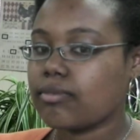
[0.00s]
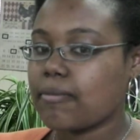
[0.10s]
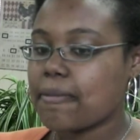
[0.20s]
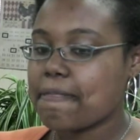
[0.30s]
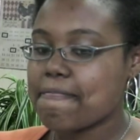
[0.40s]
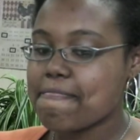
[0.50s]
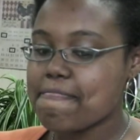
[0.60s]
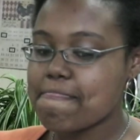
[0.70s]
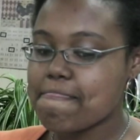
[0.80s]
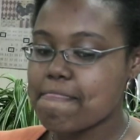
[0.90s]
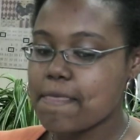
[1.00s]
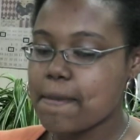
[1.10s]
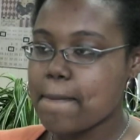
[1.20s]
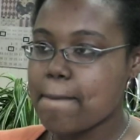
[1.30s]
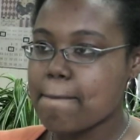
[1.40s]
And what about your
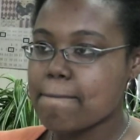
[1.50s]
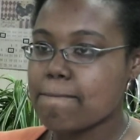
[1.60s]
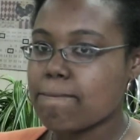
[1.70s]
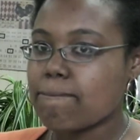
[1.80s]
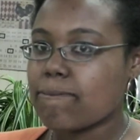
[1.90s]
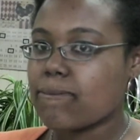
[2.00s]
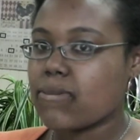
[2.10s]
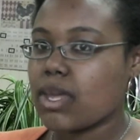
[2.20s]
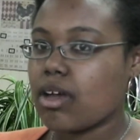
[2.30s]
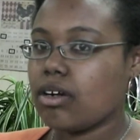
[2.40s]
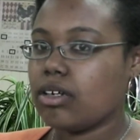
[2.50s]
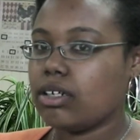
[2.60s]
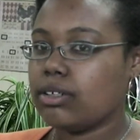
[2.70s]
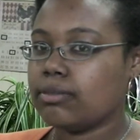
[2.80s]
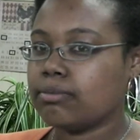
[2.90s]
parents or grandparents,
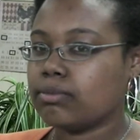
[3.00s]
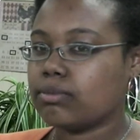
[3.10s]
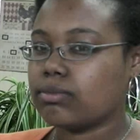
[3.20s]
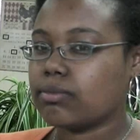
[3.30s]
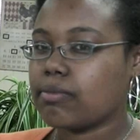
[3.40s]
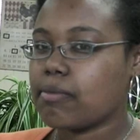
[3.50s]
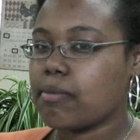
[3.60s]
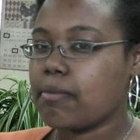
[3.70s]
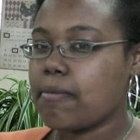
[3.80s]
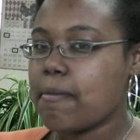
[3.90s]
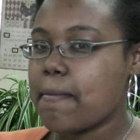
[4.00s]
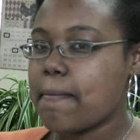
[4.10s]
or aunts or uncles, or?